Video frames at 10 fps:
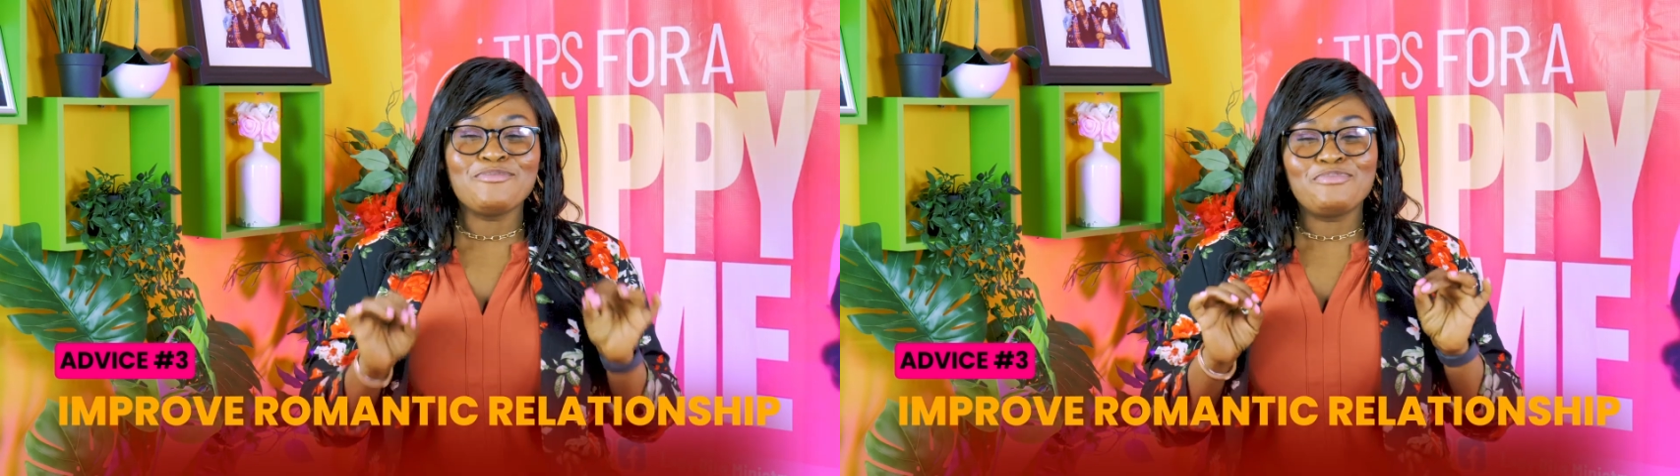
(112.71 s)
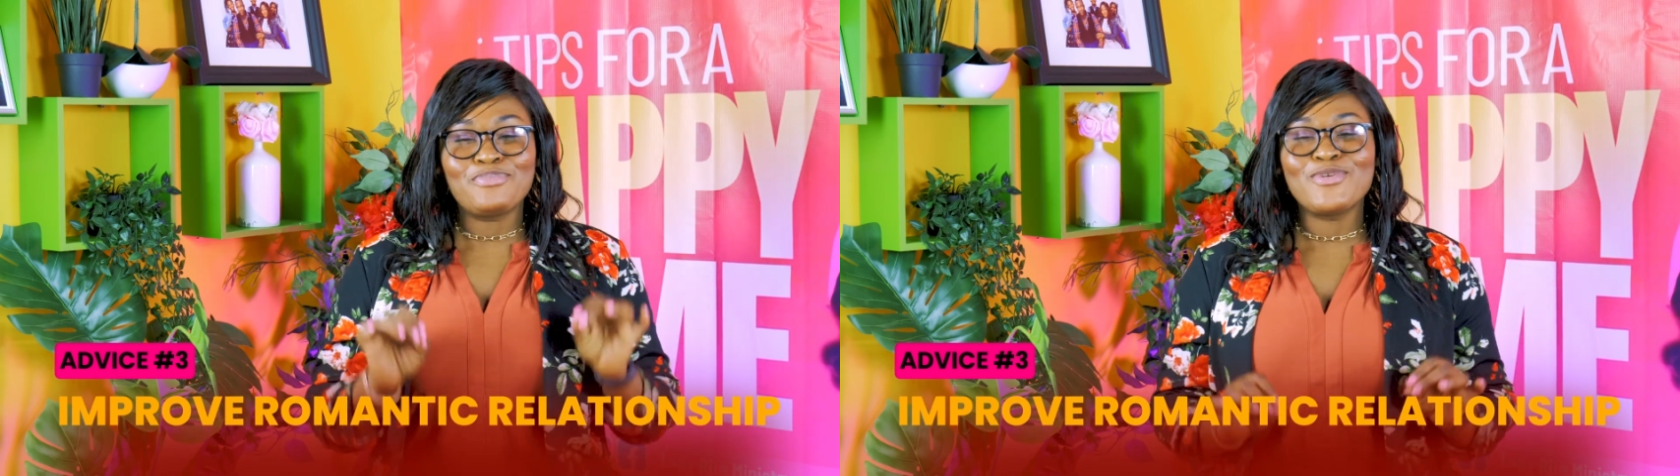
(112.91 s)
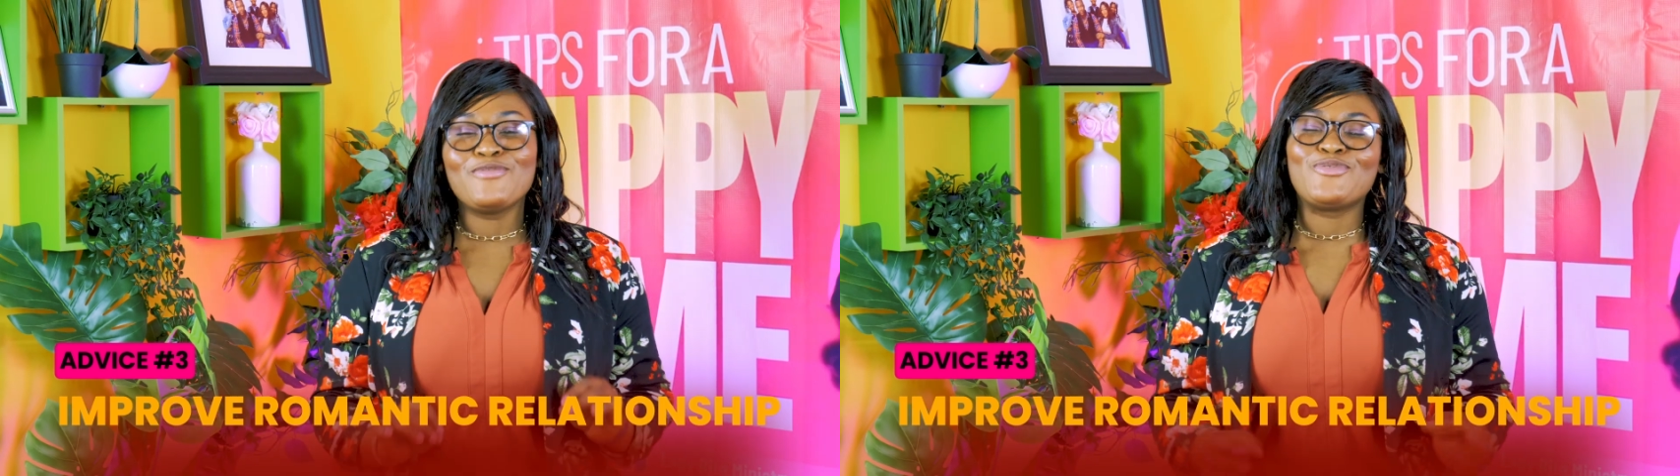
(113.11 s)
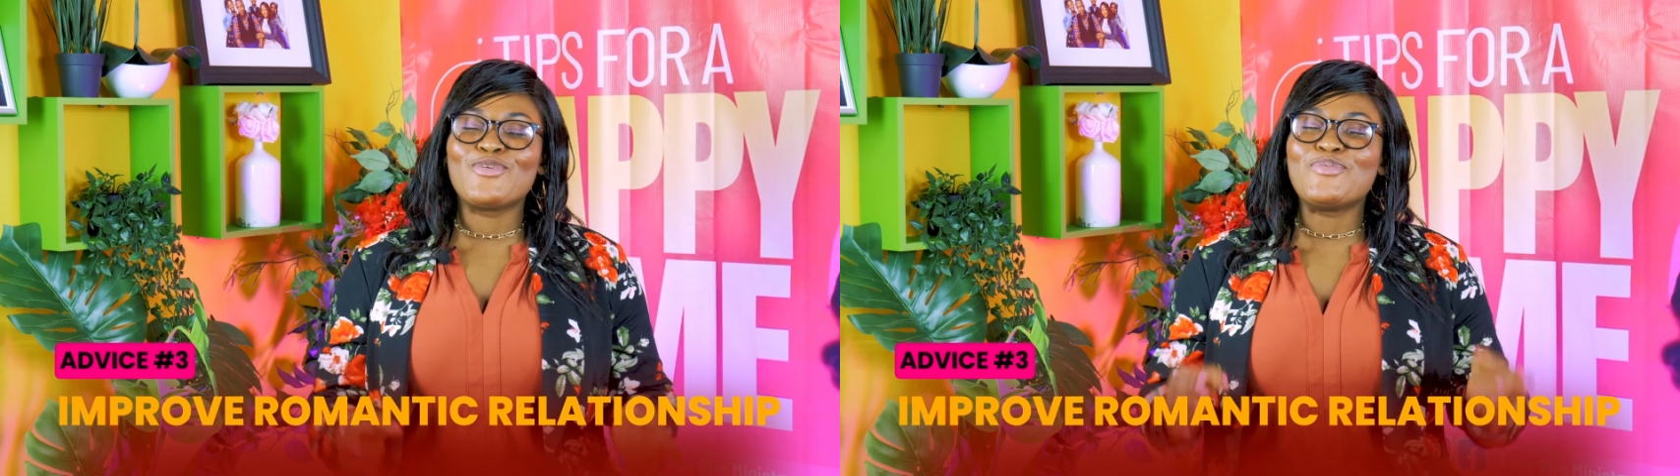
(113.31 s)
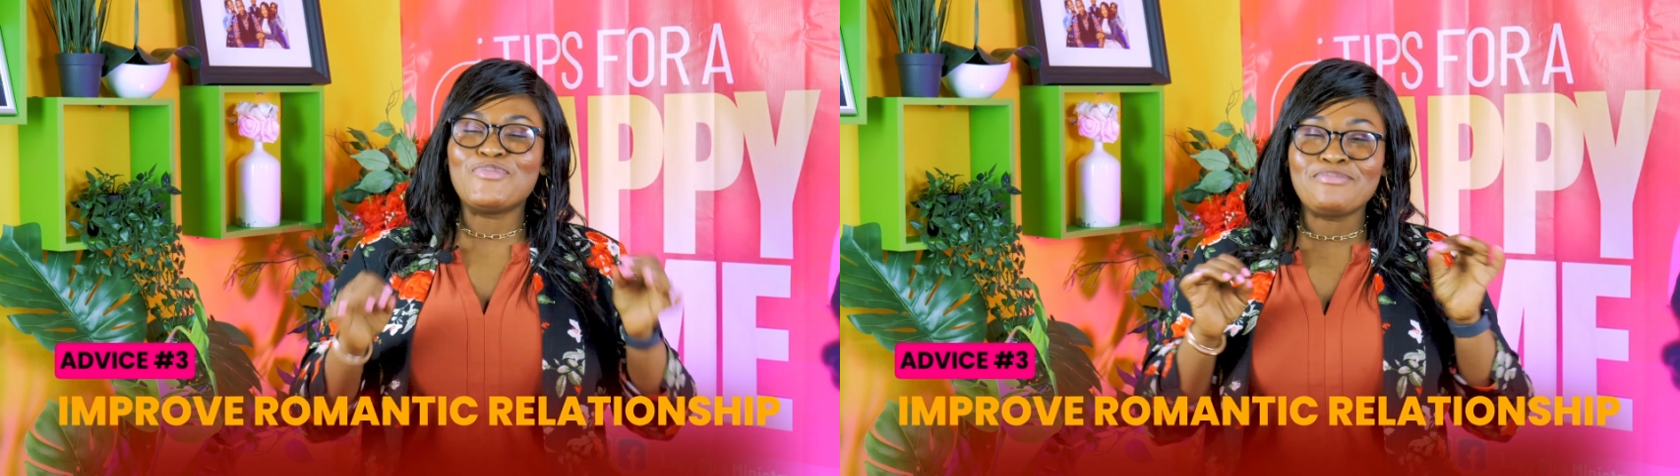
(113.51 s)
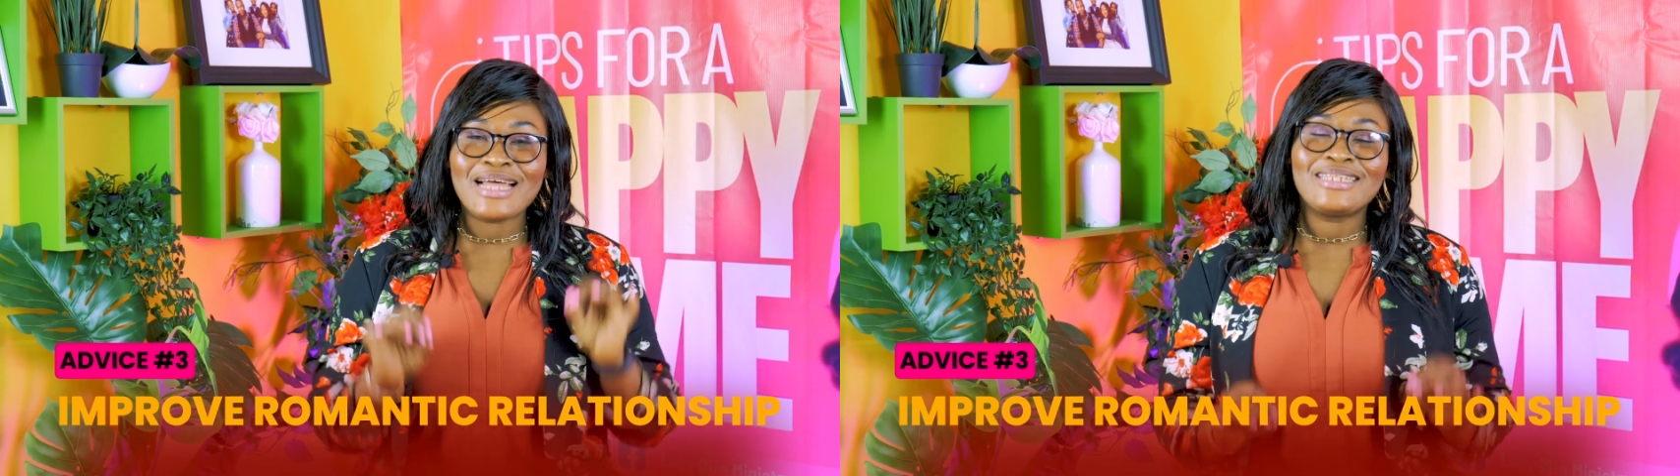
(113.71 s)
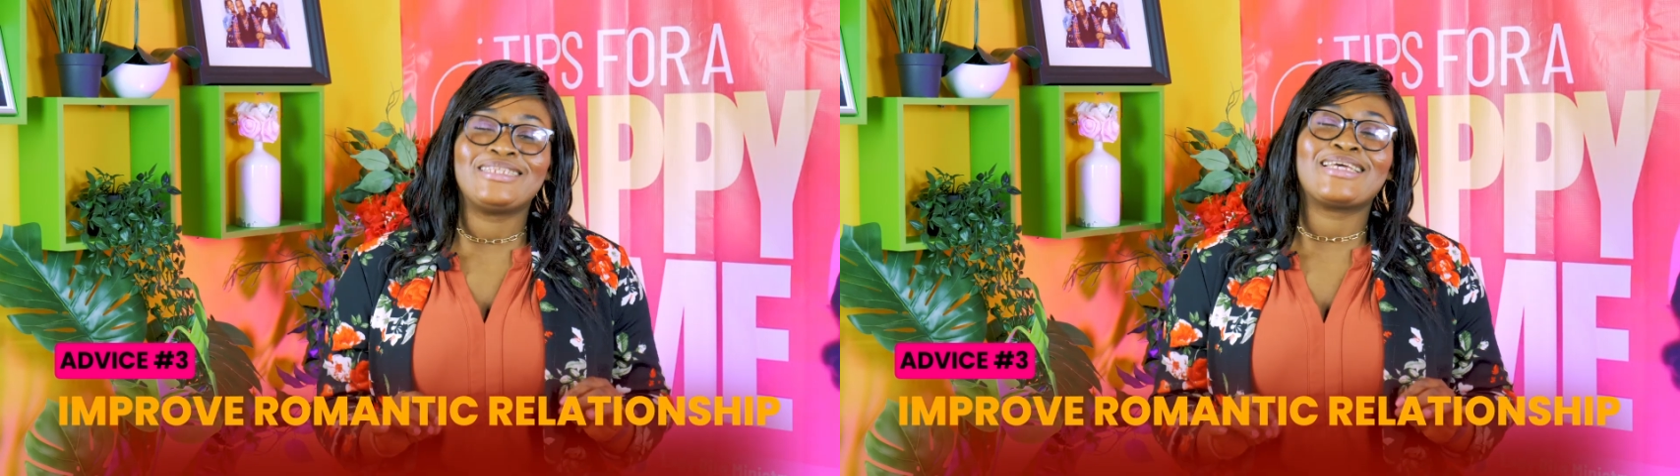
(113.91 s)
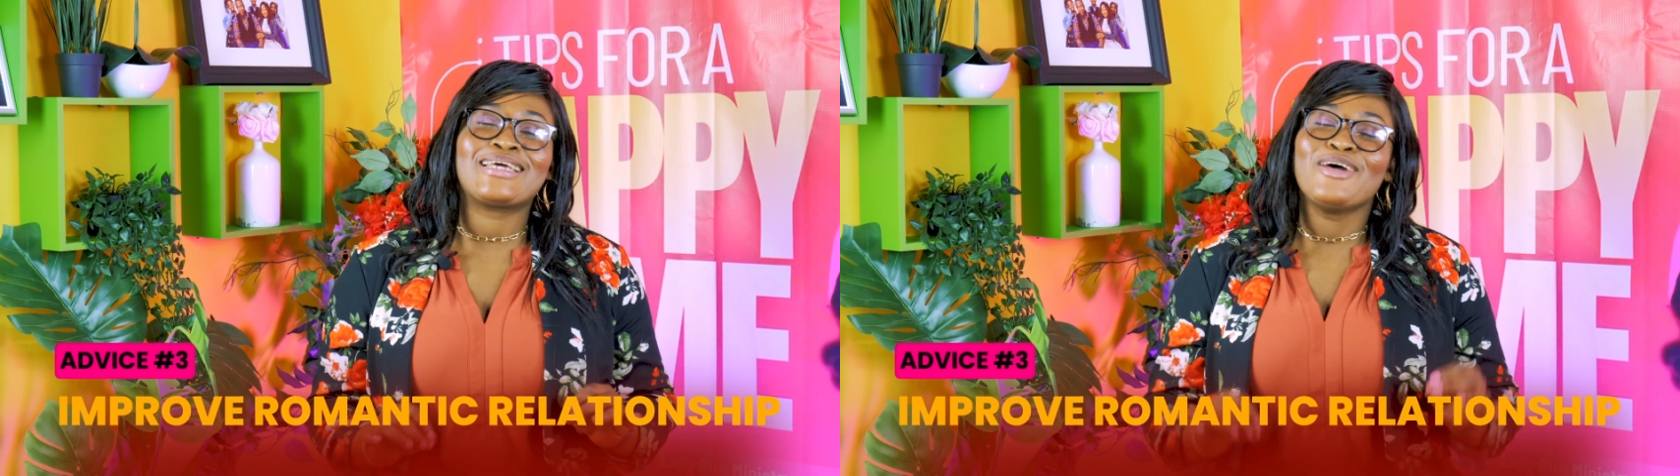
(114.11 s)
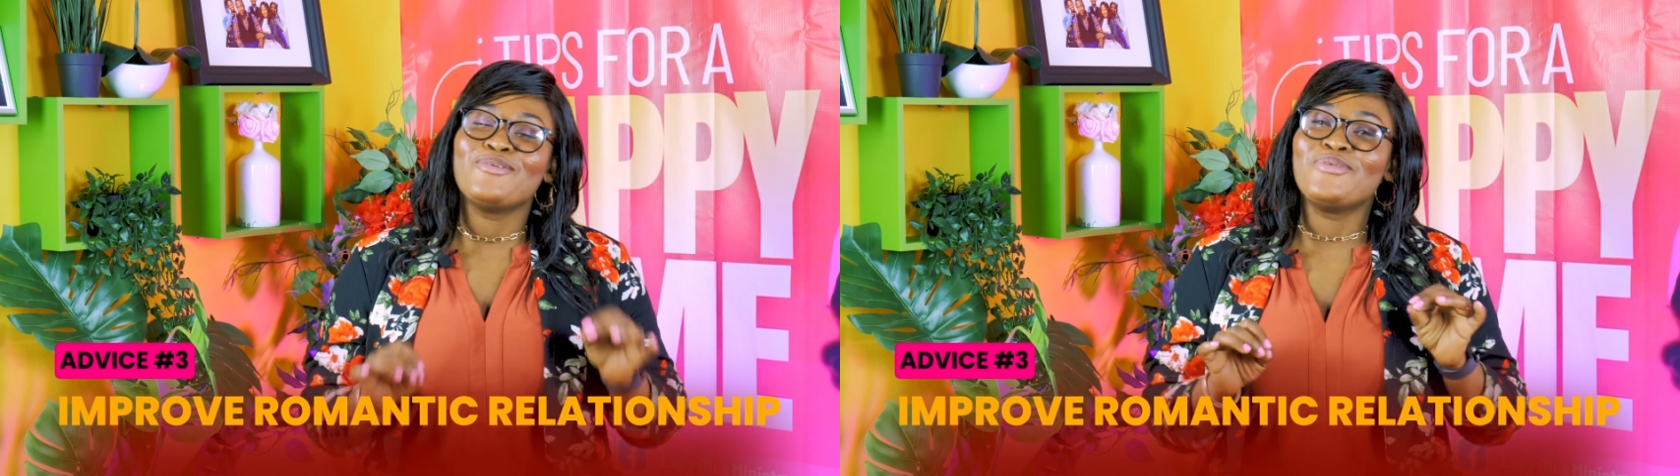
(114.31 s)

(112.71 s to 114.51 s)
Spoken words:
improves romantic